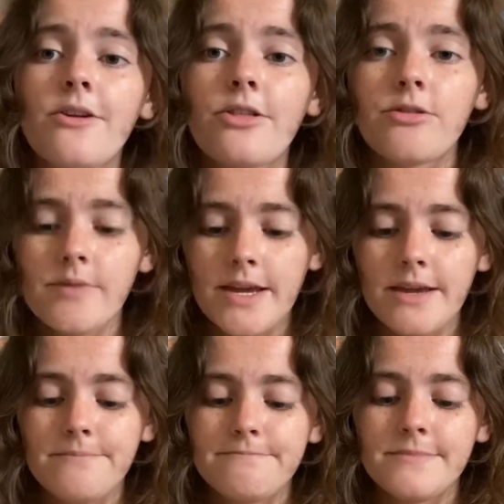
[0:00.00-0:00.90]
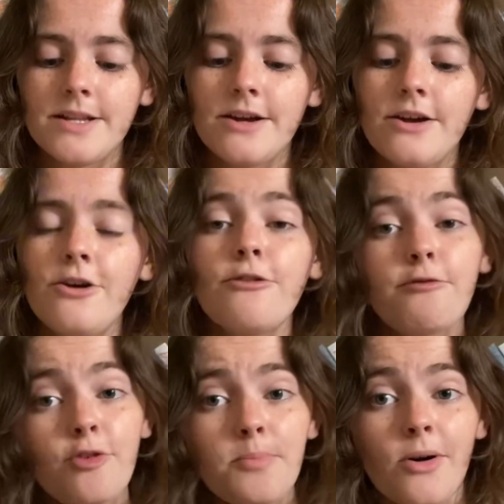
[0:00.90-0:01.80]
3
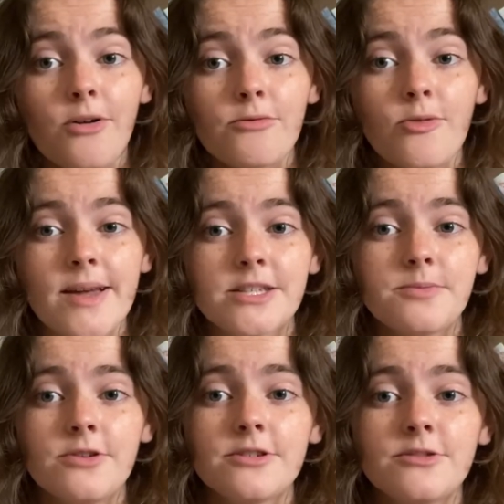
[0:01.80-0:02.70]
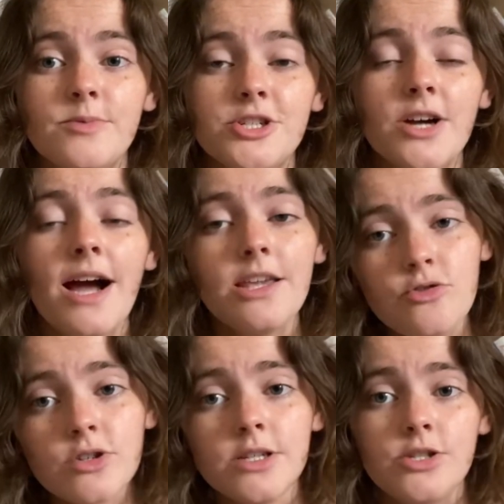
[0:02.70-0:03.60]
football romance books, which I
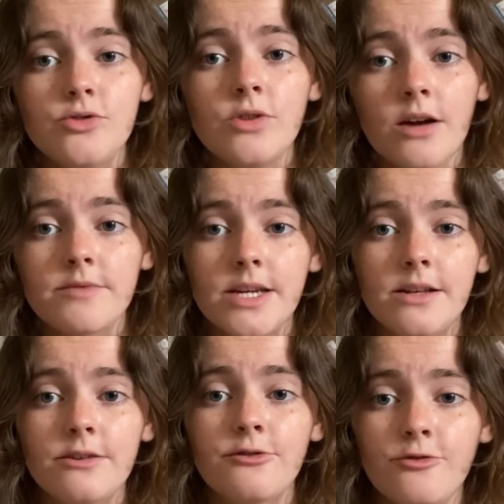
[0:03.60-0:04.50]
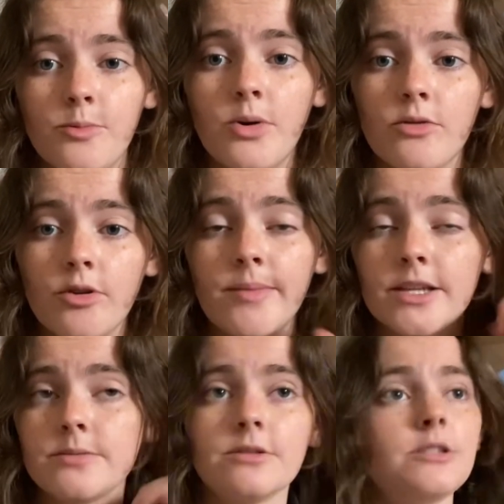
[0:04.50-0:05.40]
usually do not read football romance
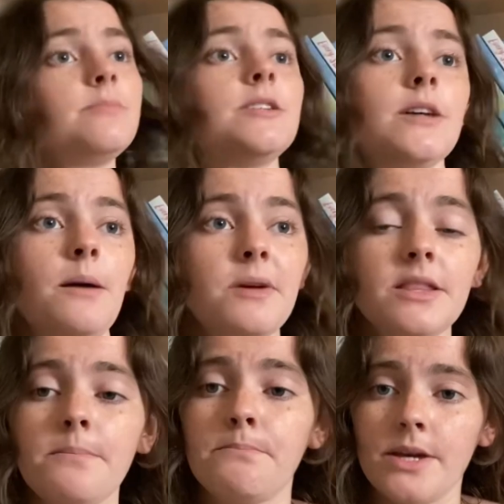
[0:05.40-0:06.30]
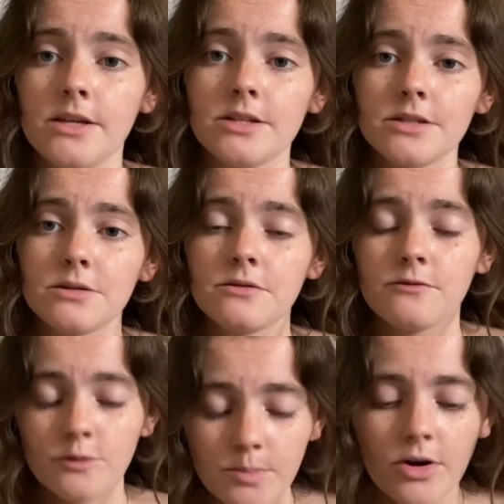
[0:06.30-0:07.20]
books because I'm not the biggest
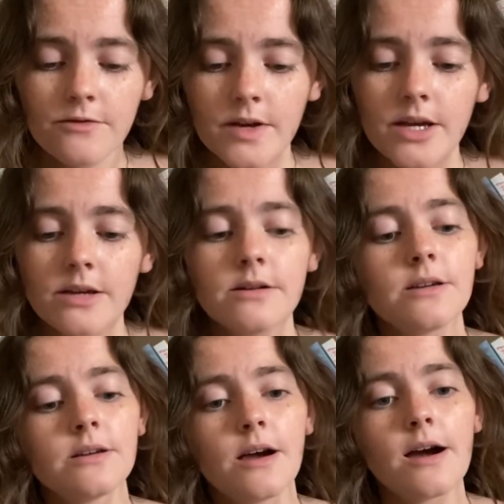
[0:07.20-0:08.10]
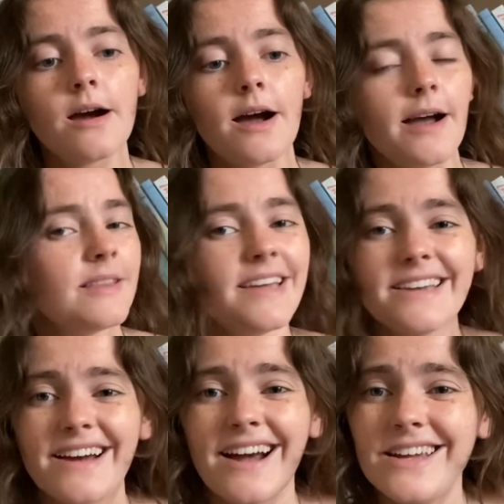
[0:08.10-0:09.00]
football fan. I
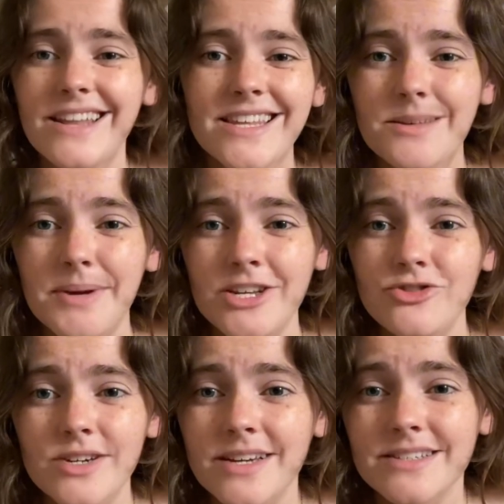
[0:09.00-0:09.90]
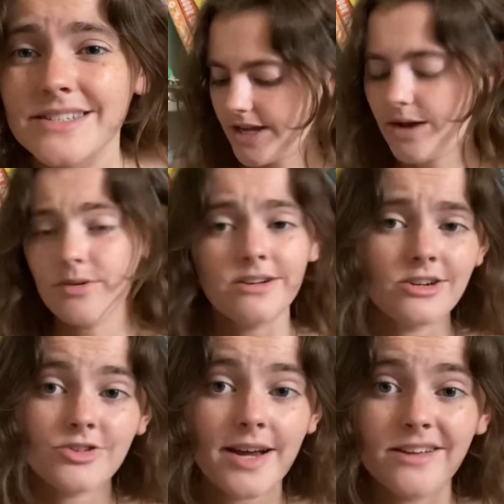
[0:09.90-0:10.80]
like the Patriots. I wanted to
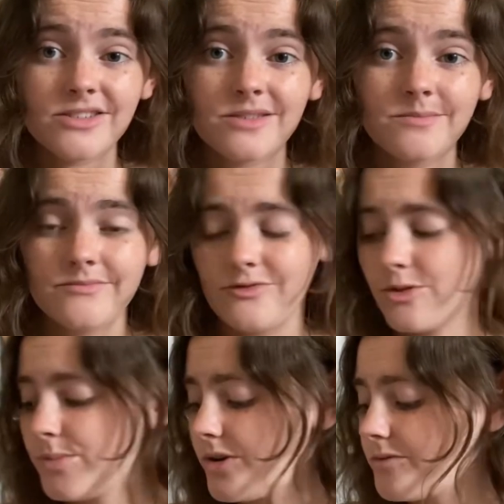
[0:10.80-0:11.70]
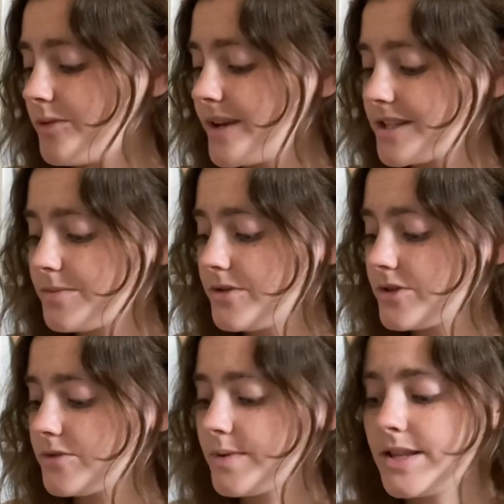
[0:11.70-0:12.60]
try out some football romance
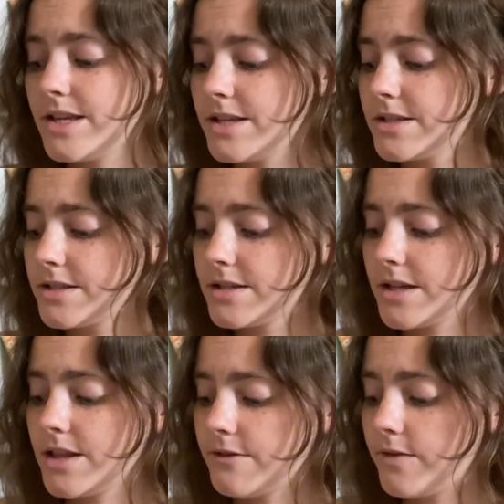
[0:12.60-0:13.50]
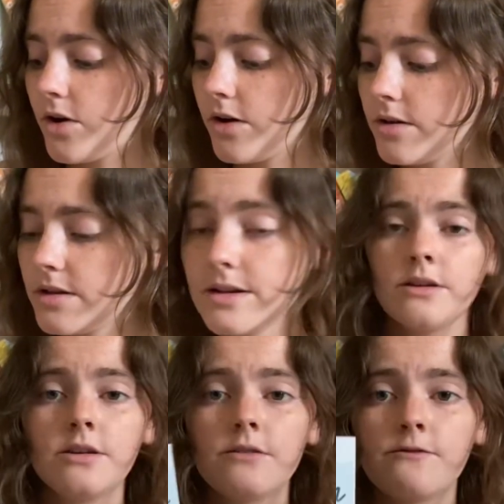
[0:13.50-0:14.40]
books, read these in the fall.
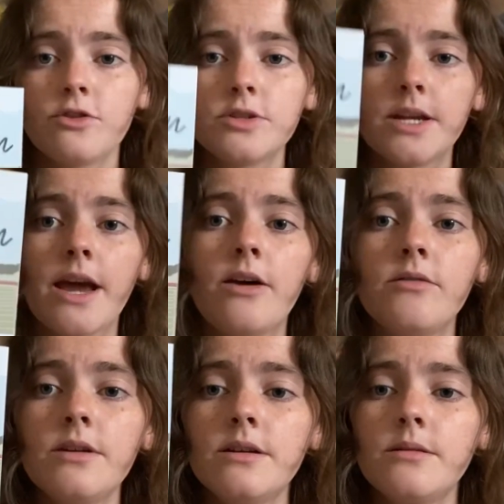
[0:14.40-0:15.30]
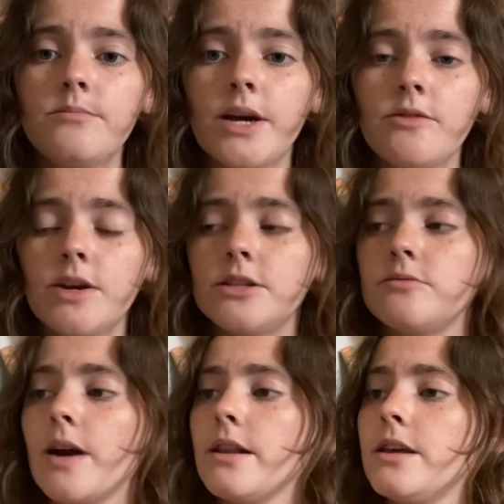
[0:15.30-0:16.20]
First Down by Grace
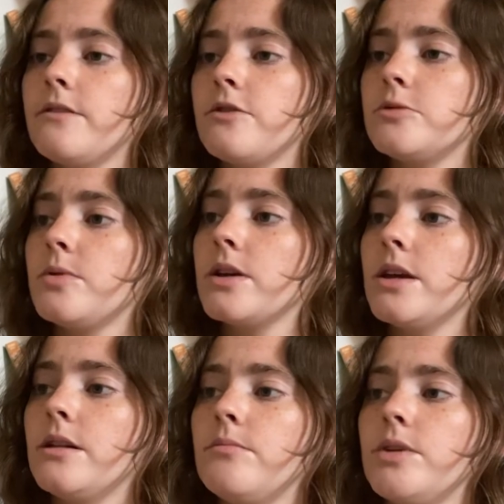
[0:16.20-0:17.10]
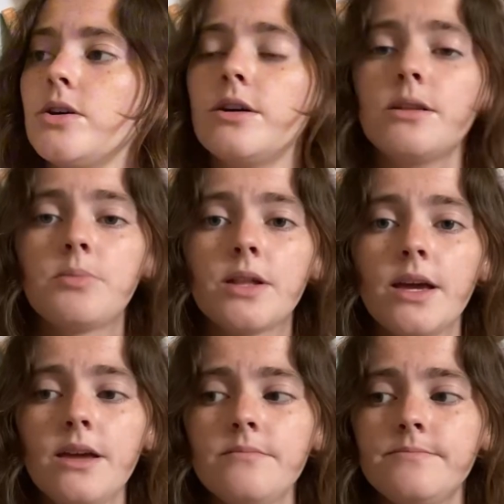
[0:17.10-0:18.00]
Riley, first book in Beyond the
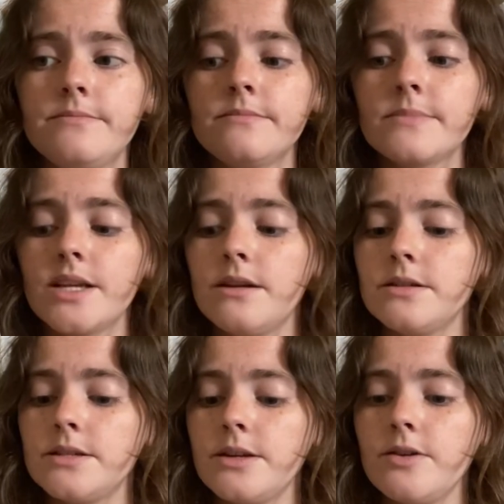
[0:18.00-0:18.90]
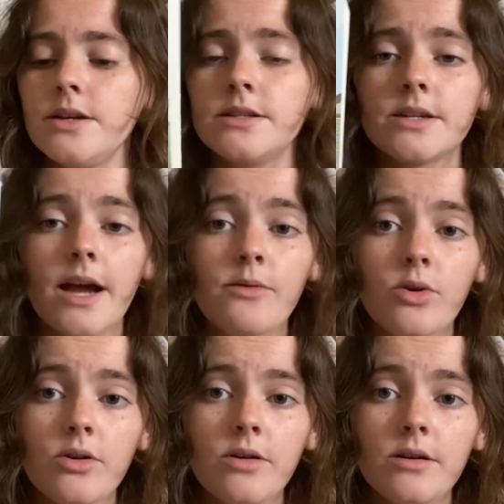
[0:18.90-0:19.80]
Play series. I've
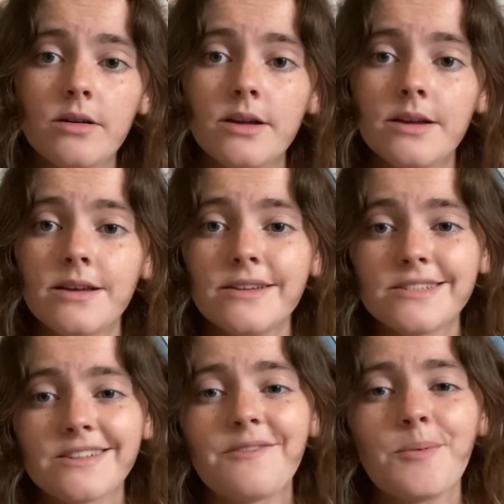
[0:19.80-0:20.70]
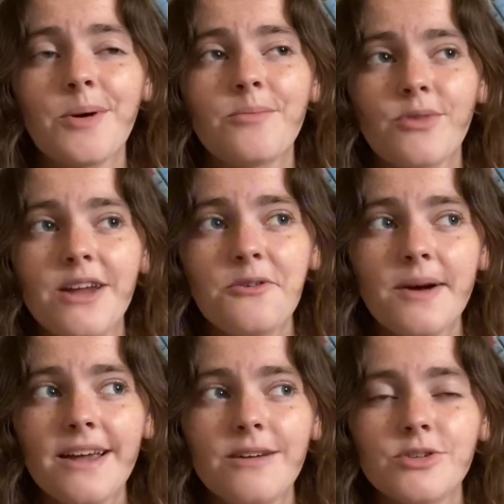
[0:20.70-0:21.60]
heard stuff about
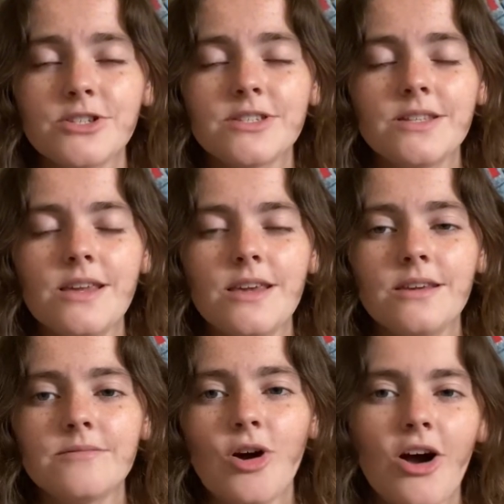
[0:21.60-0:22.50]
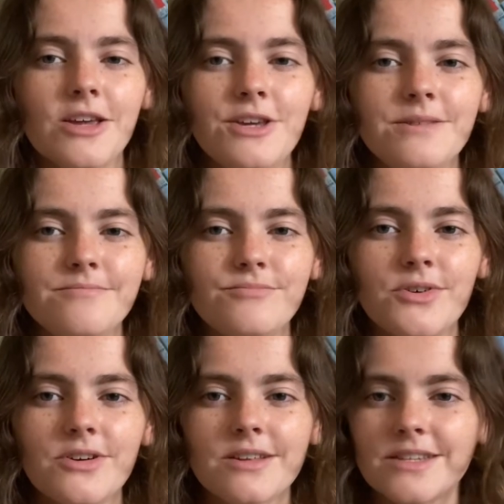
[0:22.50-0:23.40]
Breakaway, which is the hockey
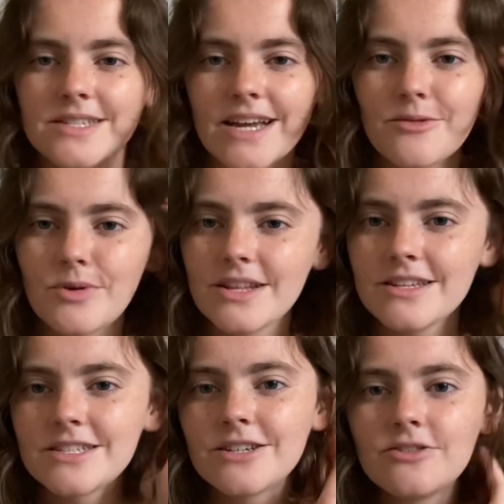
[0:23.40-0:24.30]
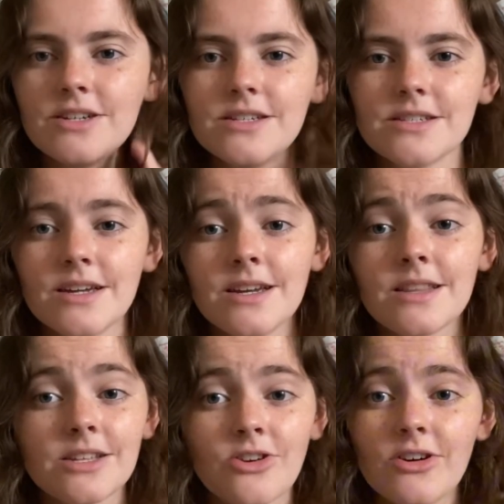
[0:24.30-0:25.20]
book, the second one in this series.
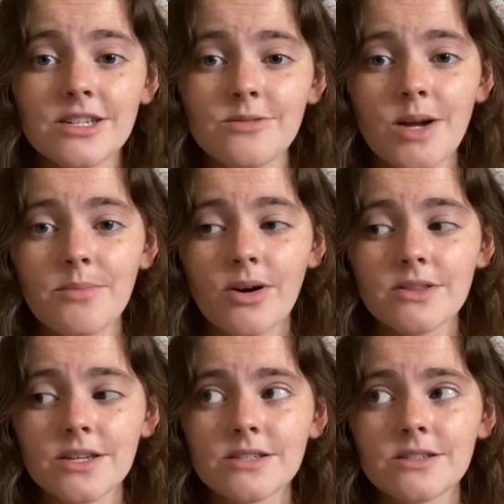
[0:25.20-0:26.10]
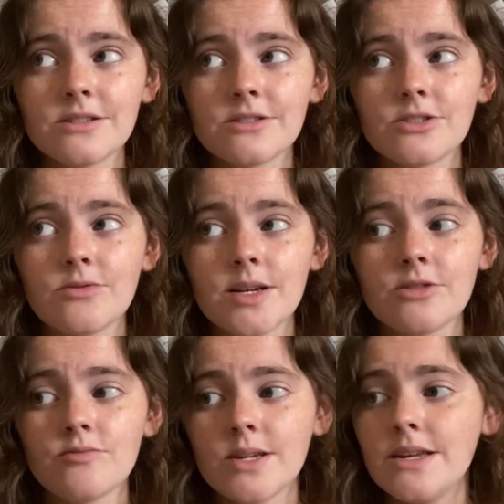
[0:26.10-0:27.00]
That's honestly why I bought this, so I
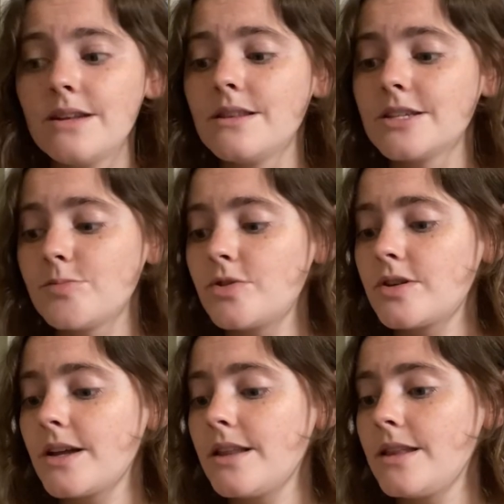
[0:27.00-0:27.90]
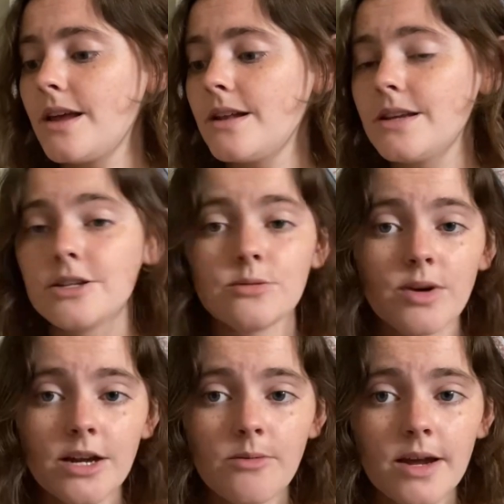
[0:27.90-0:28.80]
could read this book and then get to
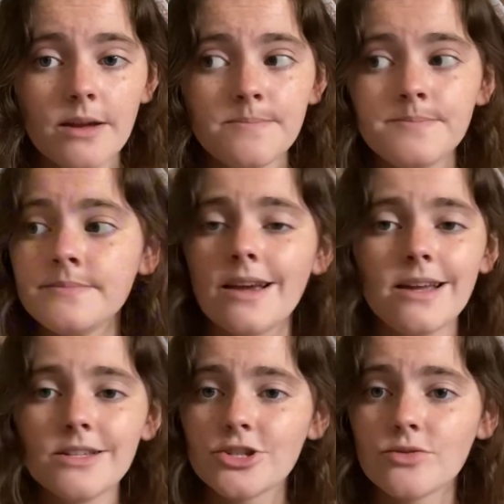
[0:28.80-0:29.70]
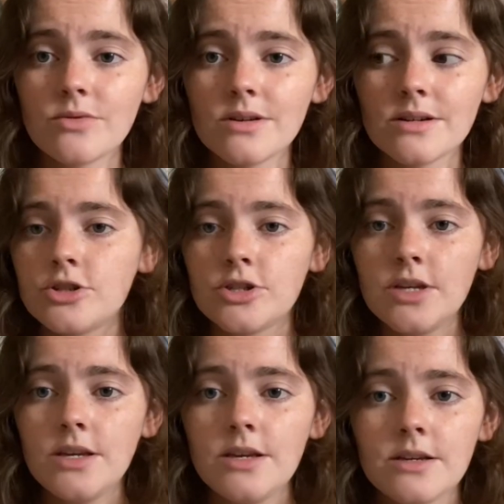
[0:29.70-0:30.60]
Breakaway. It's short.
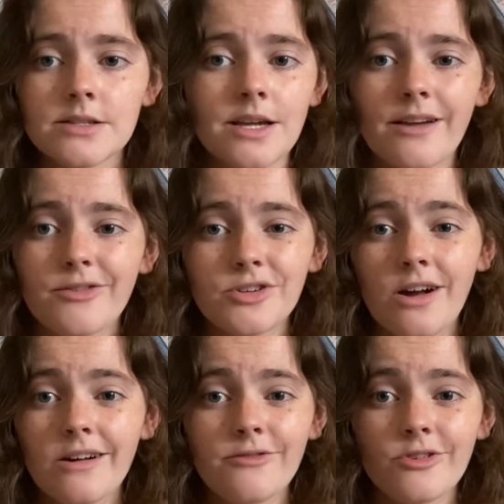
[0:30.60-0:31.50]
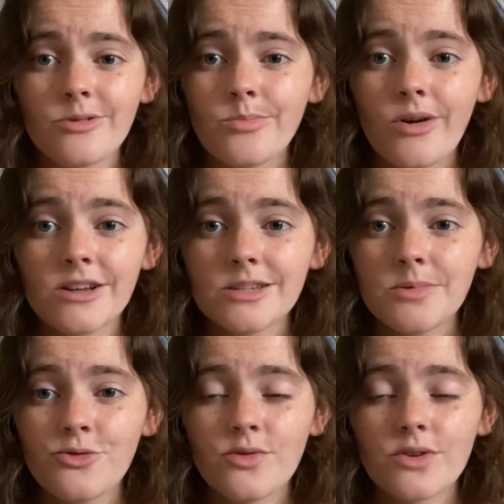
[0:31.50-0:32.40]
She is like a photographer, possibly
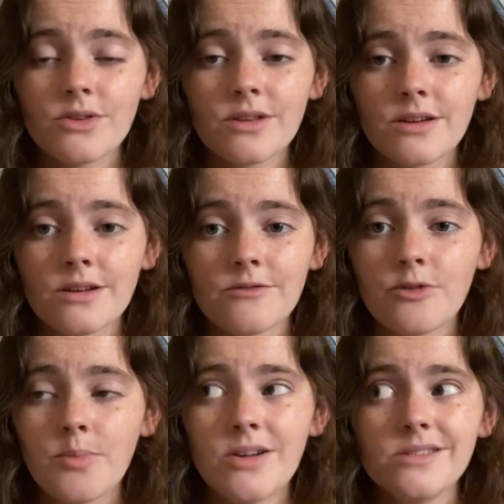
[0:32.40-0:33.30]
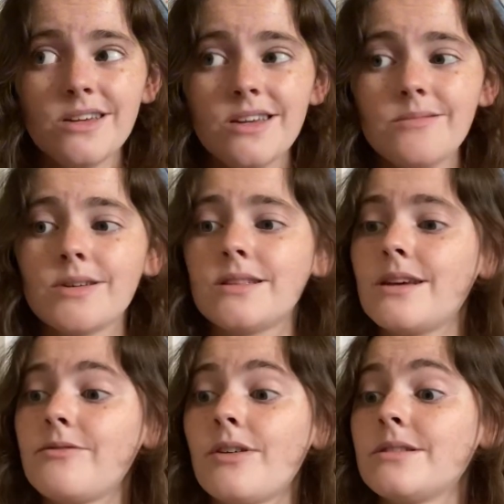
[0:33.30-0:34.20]
for the football team, and they
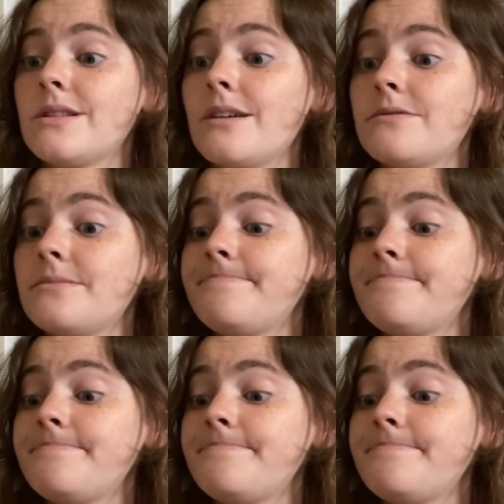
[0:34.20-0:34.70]
fall in love.